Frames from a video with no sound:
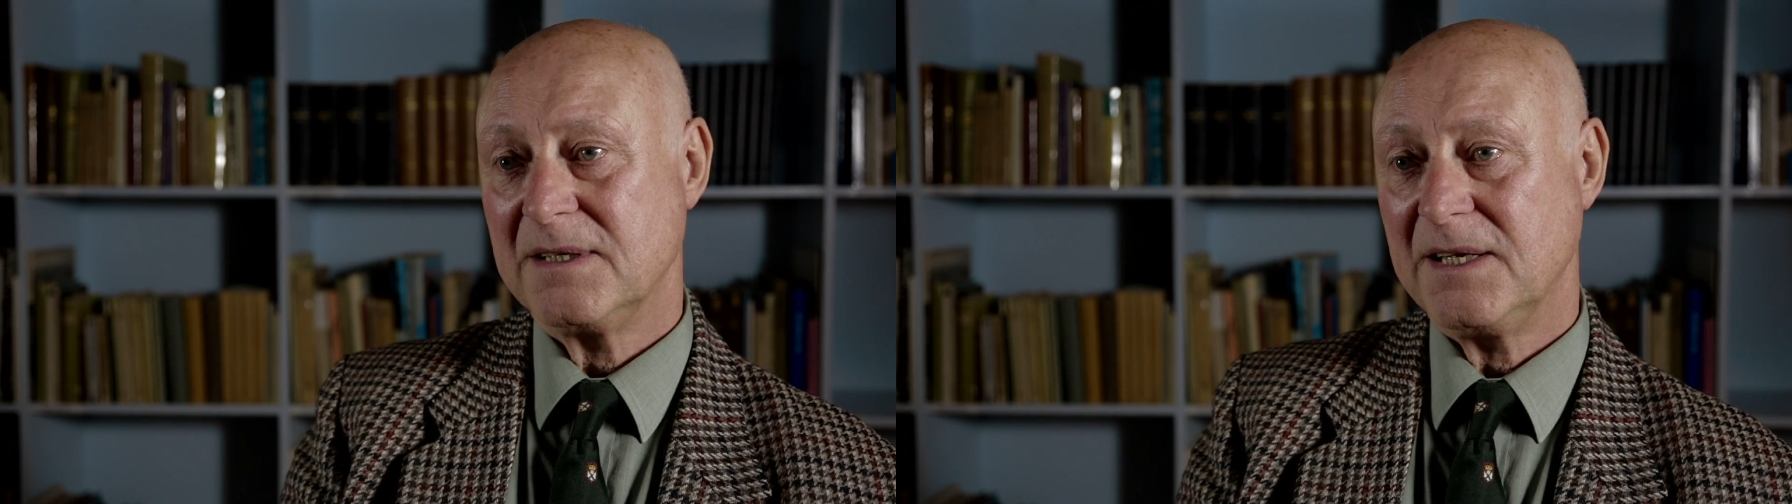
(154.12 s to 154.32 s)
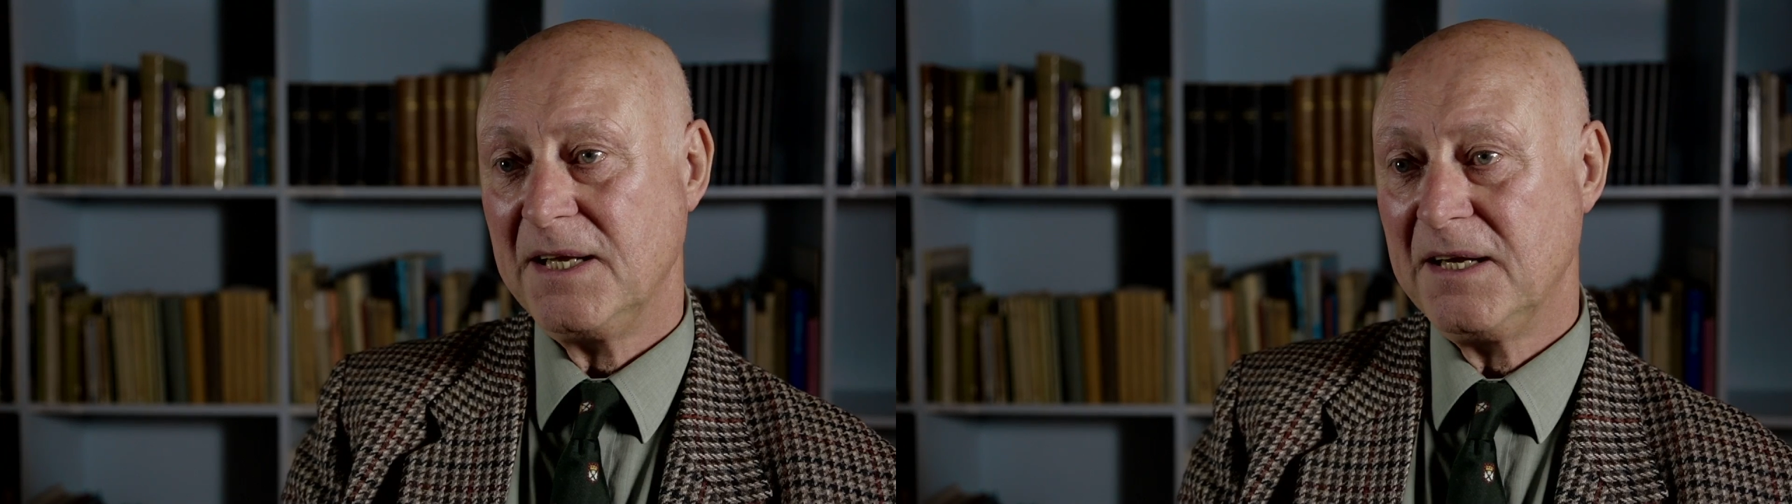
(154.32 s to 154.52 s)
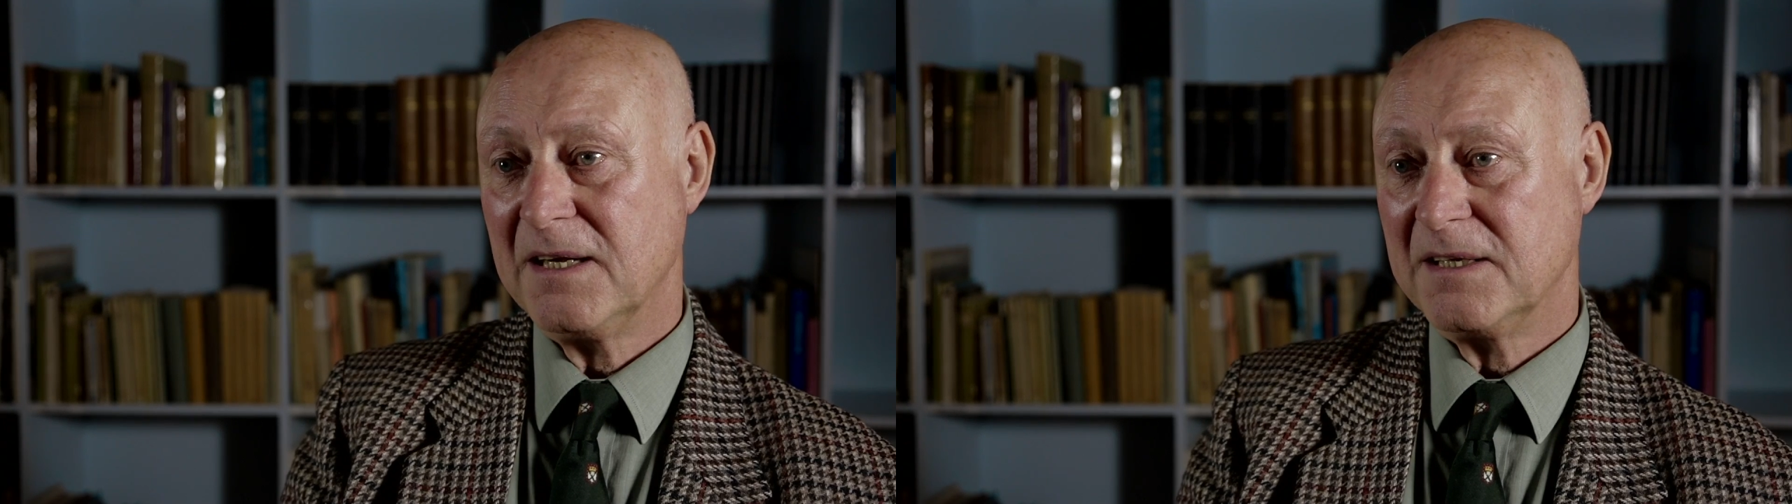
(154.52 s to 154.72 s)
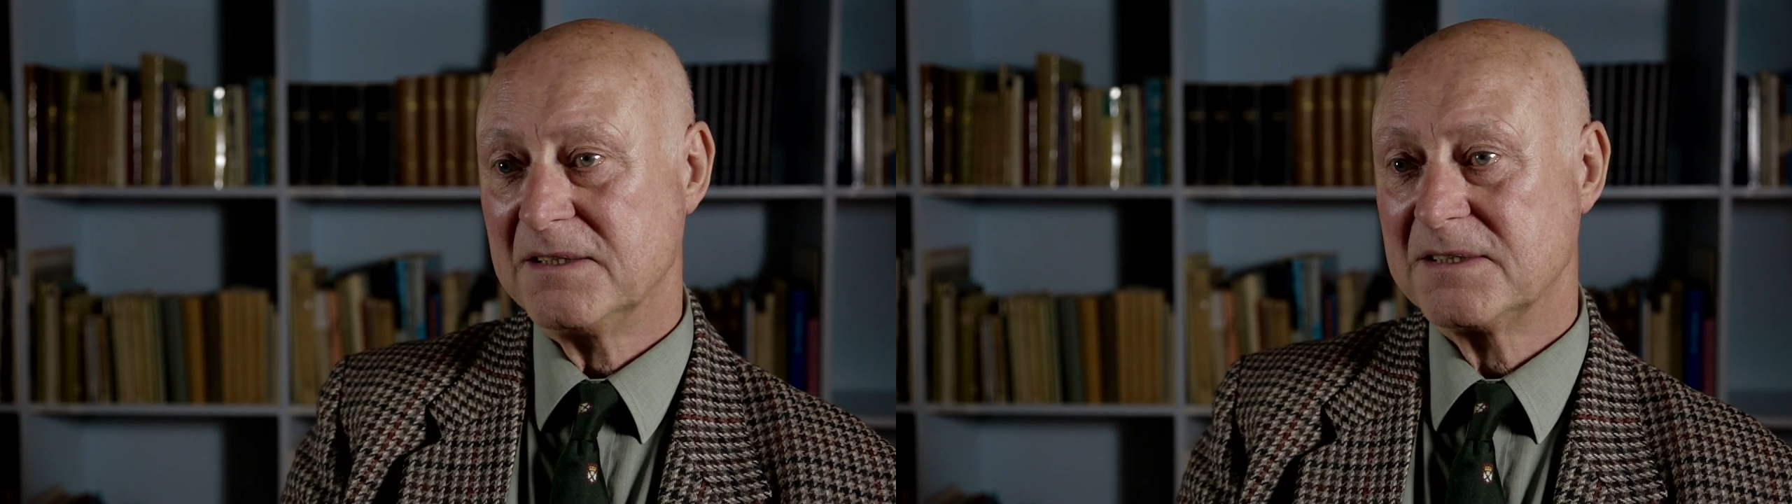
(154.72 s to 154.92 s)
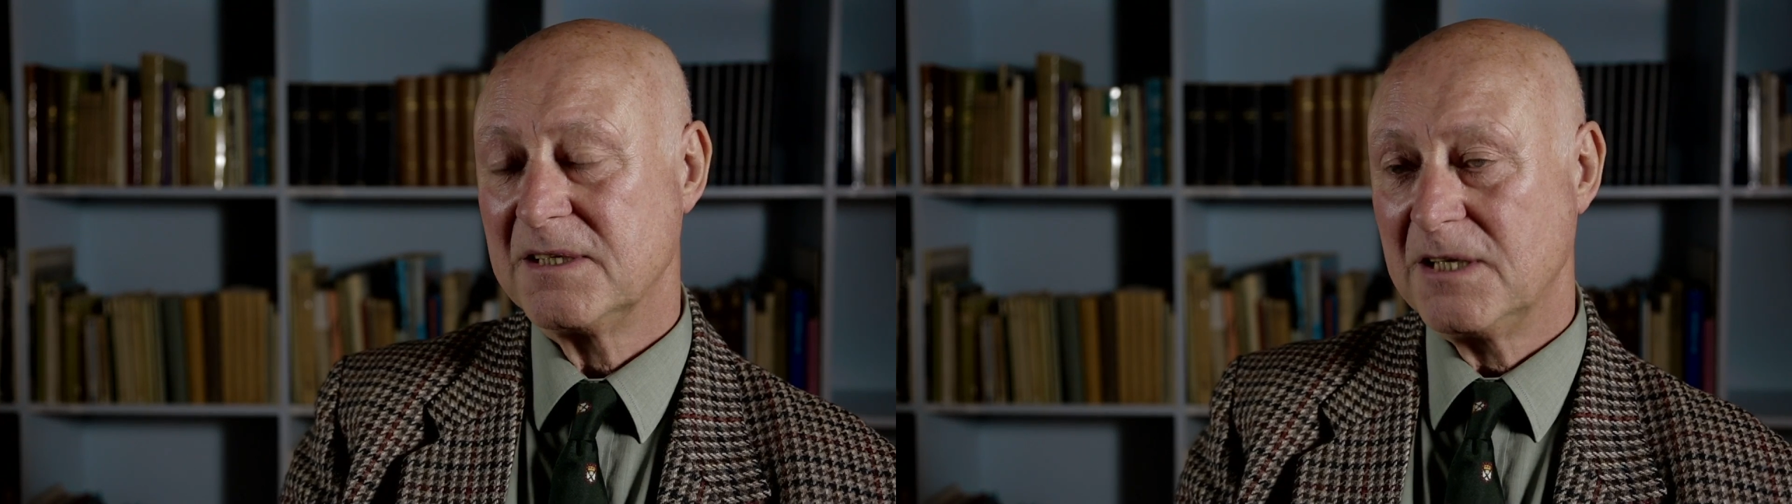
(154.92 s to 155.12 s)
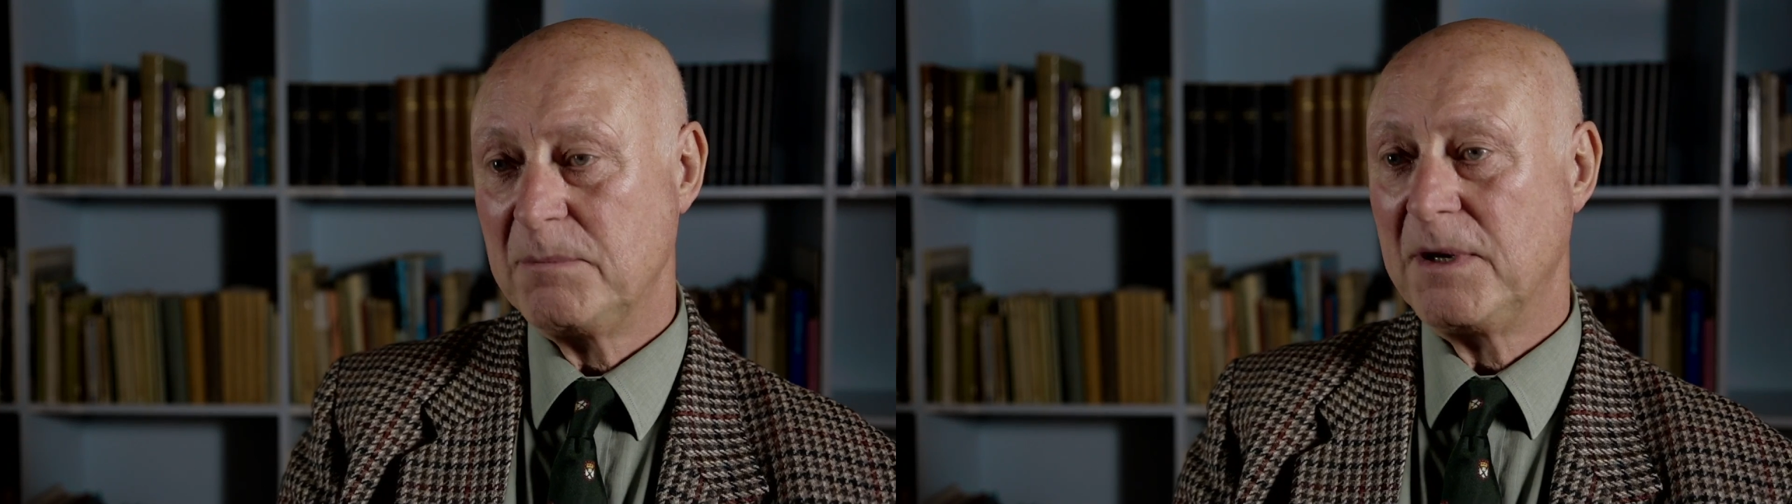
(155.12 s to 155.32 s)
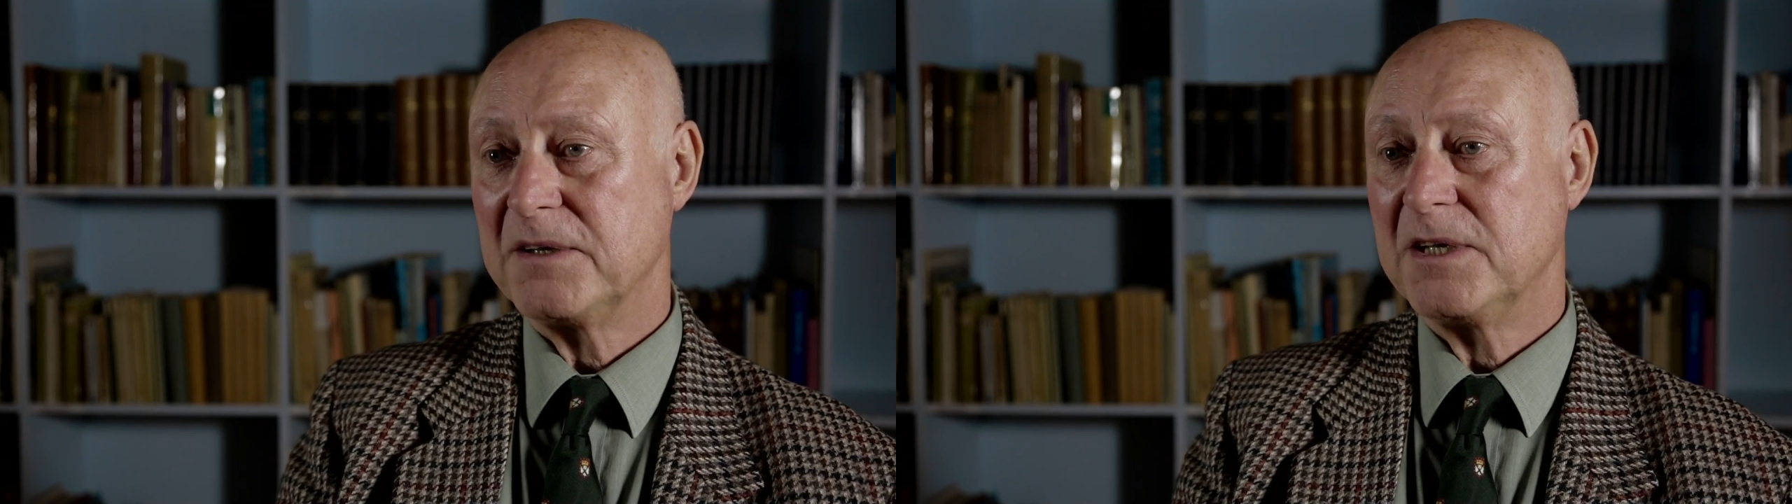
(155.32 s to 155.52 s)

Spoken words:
in England about